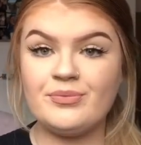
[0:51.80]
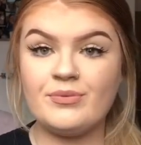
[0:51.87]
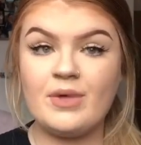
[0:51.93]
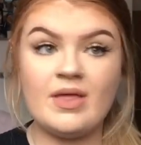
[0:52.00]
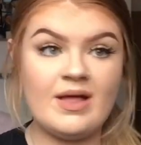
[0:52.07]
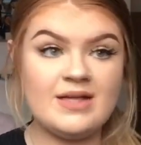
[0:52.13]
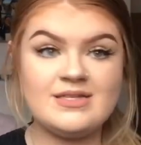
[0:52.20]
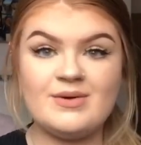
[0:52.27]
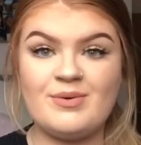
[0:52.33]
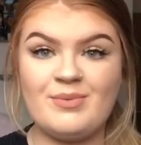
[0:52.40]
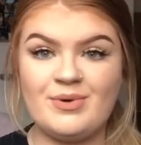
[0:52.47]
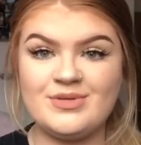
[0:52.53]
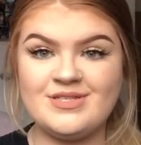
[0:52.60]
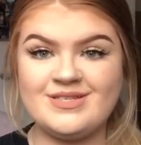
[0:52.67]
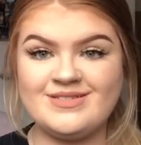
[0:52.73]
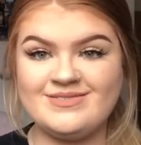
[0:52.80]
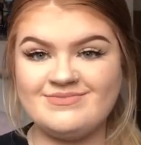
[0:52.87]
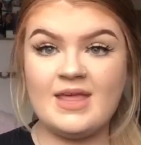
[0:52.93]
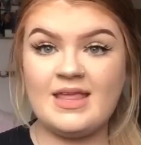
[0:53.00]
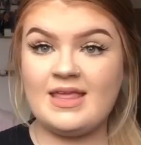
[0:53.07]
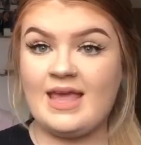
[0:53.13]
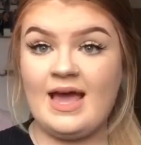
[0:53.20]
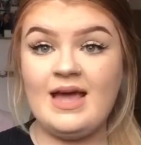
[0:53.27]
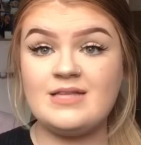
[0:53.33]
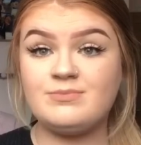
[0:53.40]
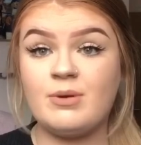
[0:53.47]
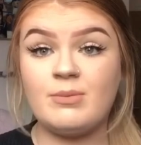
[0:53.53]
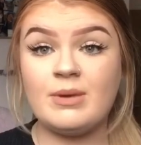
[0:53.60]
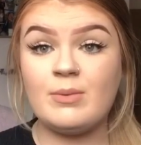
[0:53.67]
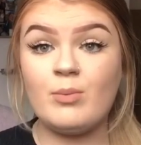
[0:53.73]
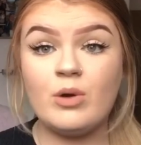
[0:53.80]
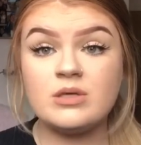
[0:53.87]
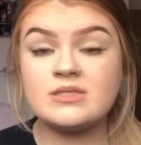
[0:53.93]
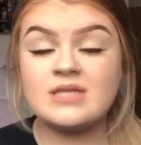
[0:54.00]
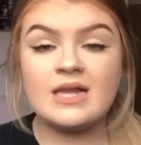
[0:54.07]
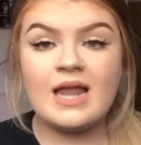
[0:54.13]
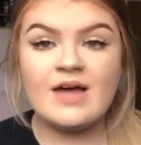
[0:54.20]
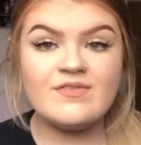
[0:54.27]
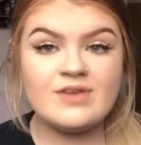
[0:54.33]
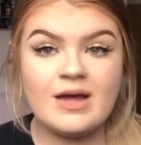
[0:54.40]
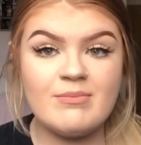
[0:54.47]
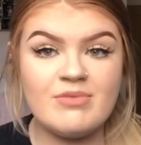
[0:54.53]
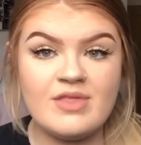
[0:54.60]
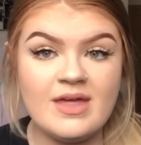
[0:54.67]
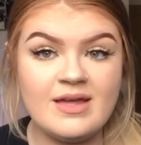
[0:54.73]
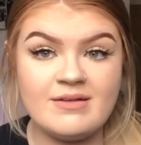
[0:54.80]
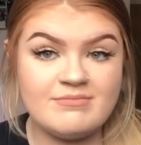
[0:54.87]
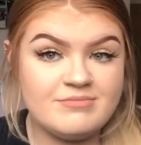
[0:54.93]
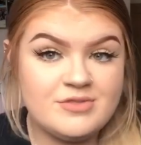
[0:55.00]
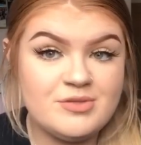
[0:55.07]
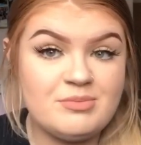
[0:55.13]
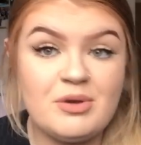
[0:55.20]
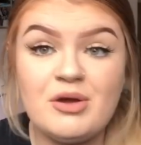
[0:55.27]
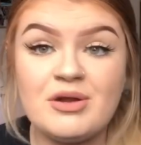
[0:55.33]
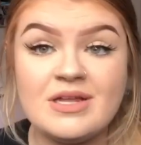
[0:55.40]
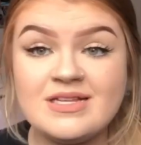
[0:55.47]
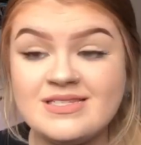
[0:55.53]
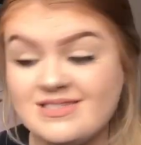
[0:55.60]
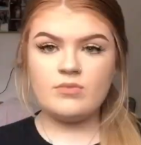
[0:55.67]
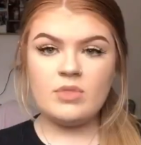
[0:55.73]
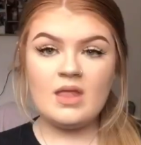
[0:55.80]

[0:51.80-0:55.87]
that's how it was. Yeah, it's probably once a lifetime thing, to be honest.